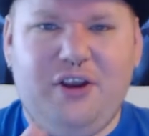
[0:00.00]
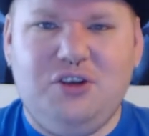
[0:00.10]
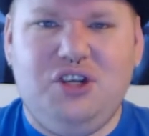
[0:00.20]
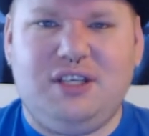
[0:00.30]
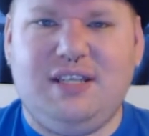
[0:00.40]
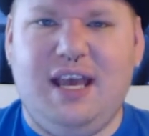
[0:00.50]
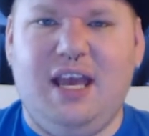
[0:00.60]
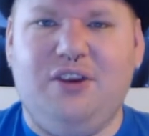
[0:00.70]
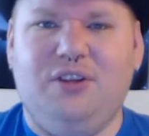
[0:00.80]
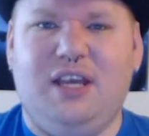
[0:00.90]
They're just
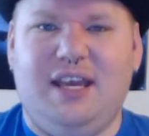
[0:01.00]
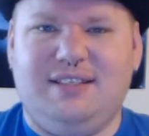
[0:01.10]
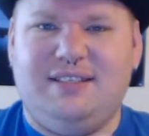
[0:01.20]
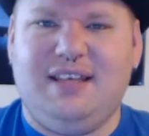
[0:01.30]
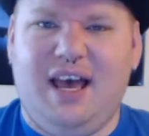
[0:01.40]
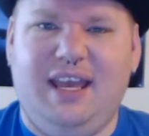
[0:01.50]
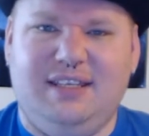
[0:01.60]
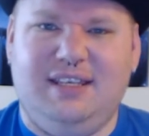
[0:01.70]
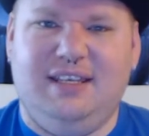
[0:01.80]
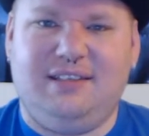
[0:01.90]
handled as
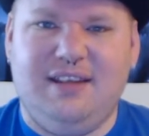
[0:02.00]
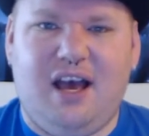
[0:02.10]
scientists,